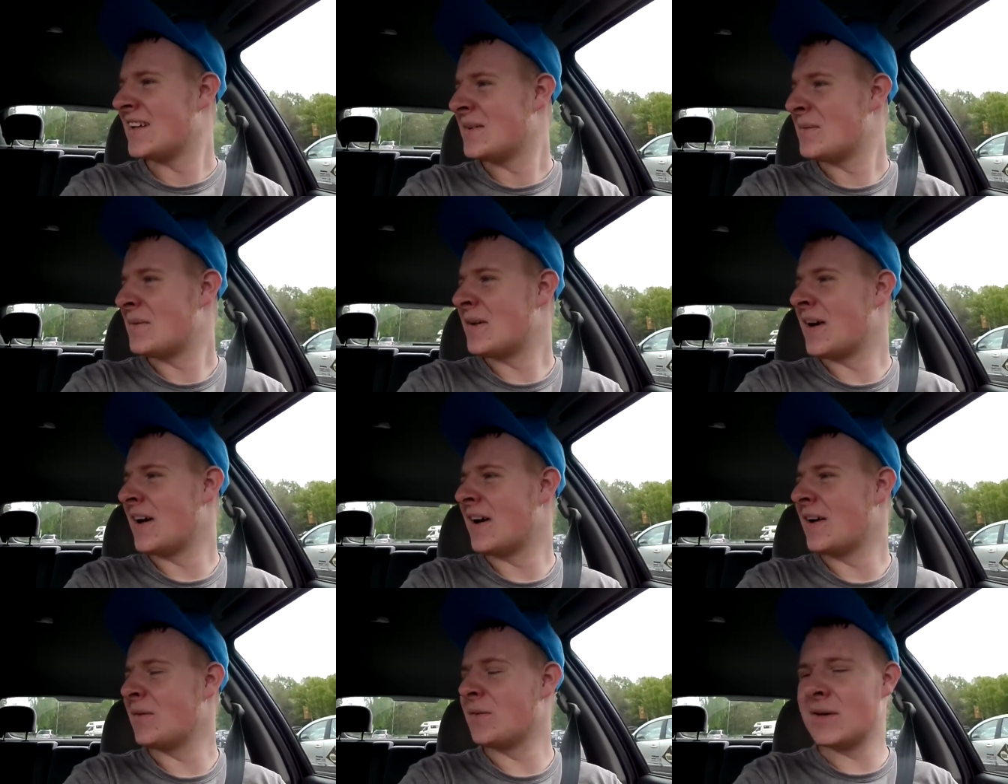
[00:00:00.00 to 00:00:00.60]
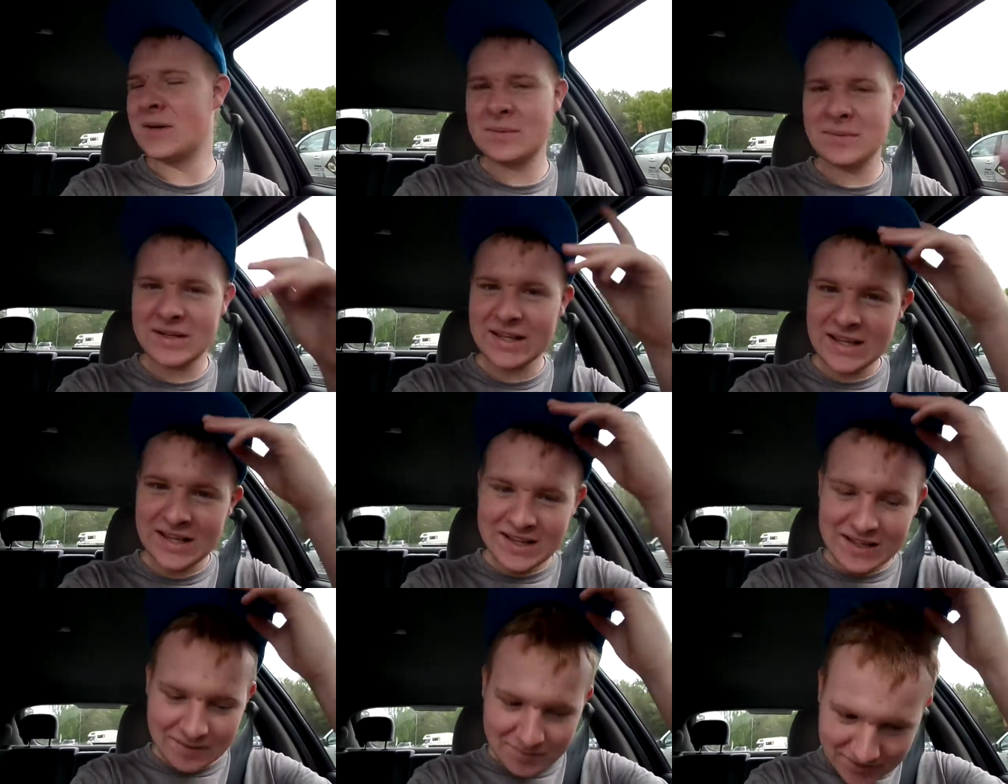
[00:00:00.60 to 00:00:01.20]
But we're
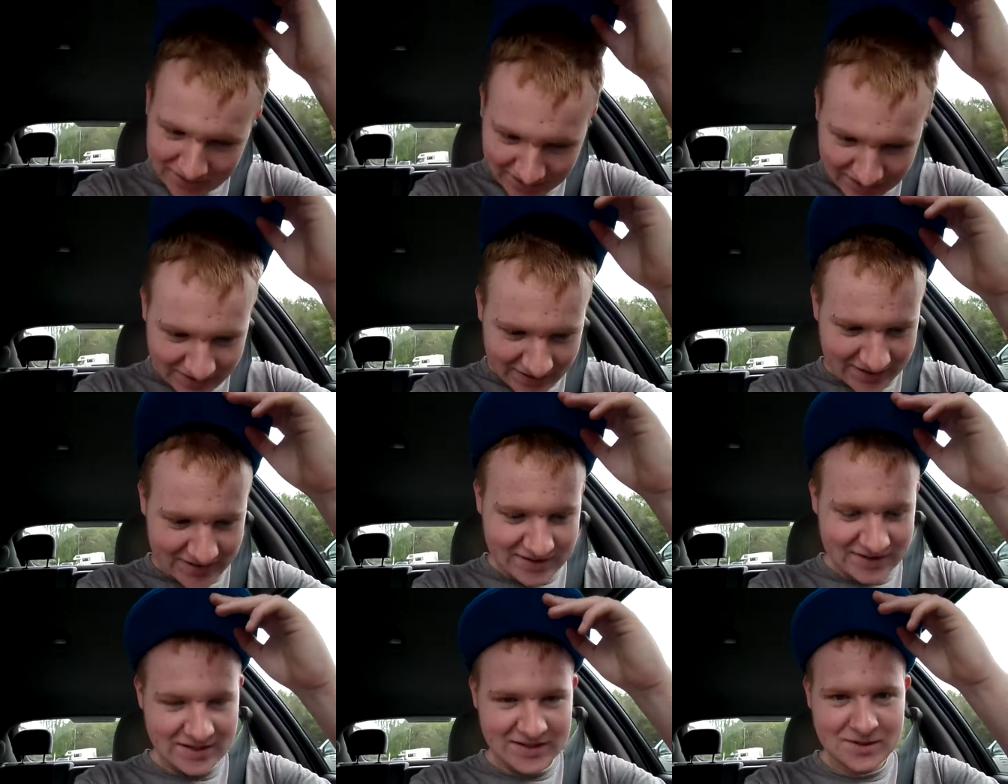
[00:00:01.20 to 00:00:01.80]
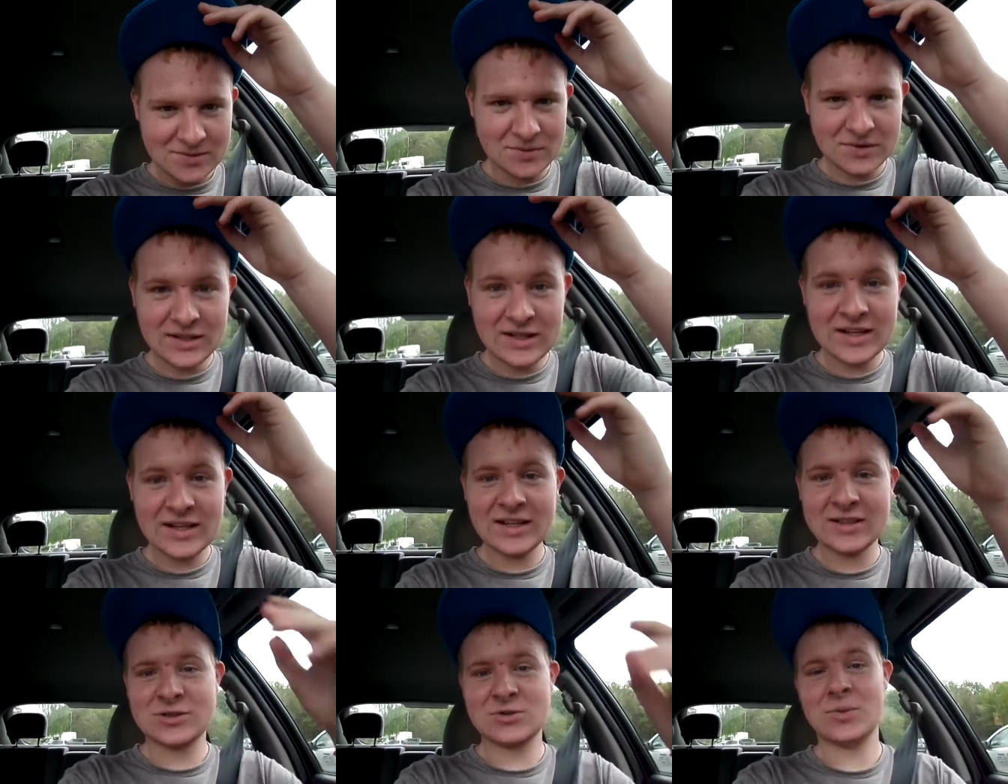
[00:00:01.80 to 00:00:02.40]
getting there, we're getting there. We're
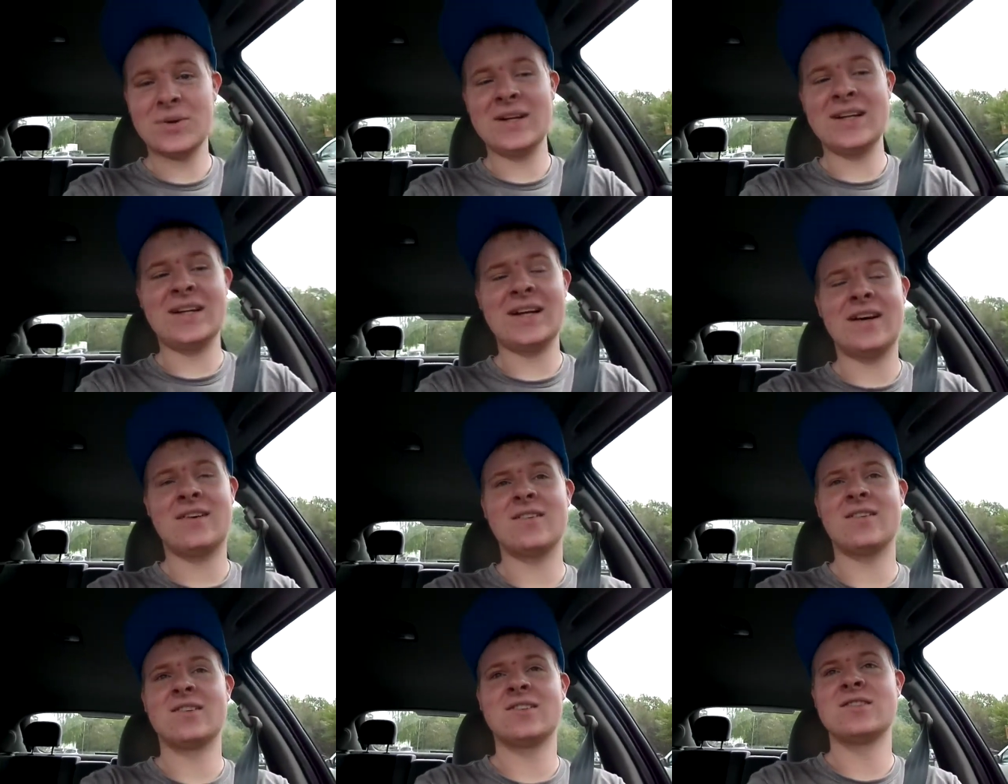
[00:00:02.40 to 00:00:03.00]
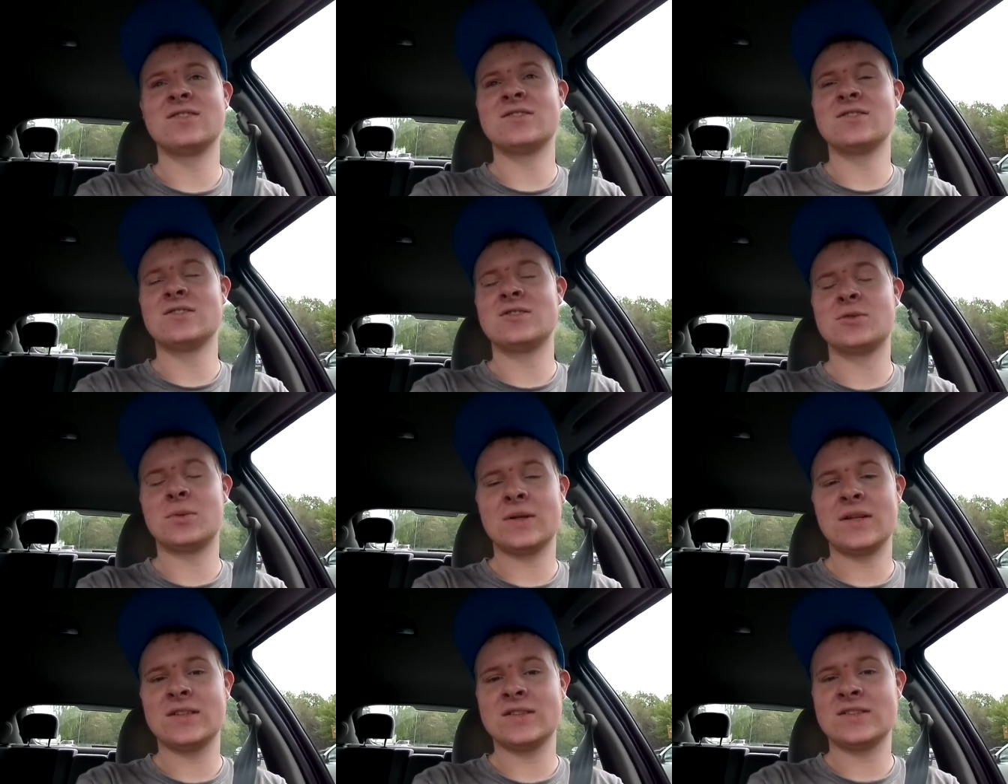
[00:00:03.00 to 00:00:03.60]
nearly at 20 now on
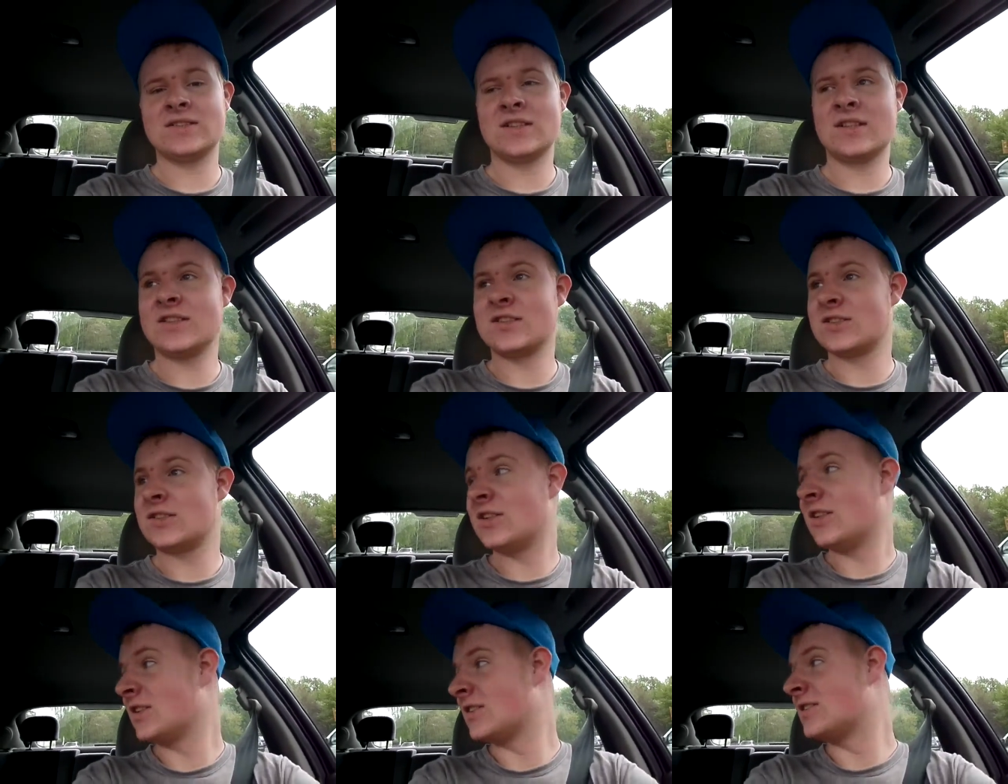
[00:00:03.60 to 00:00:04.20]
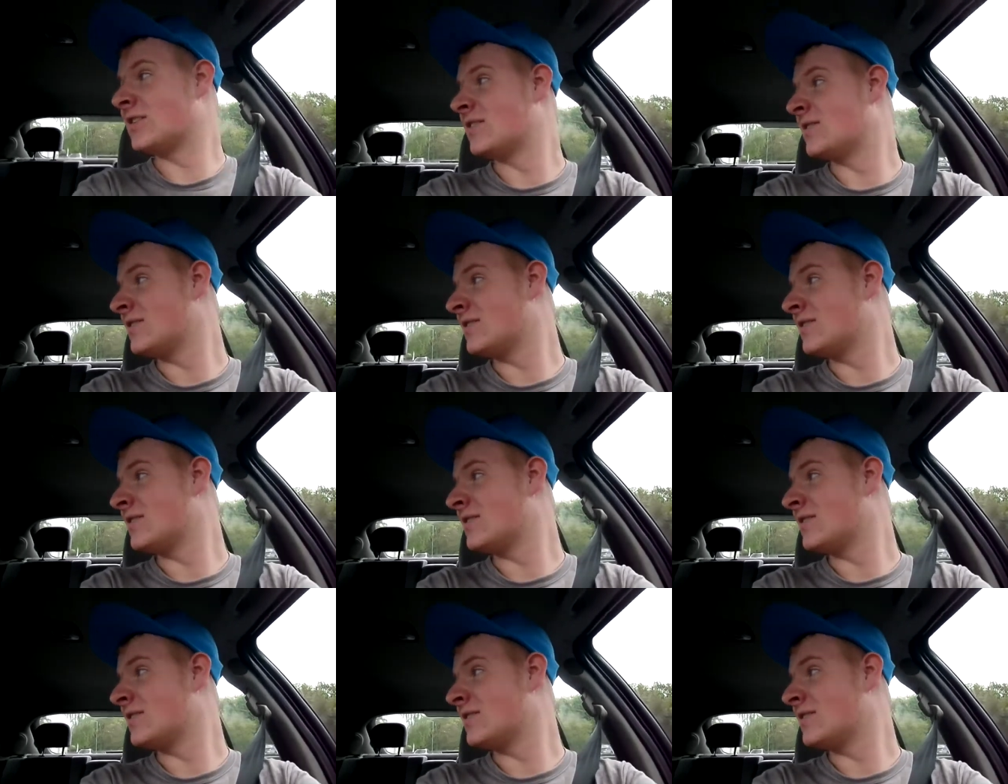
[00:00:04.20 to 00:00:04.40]
Twitter, so that's good.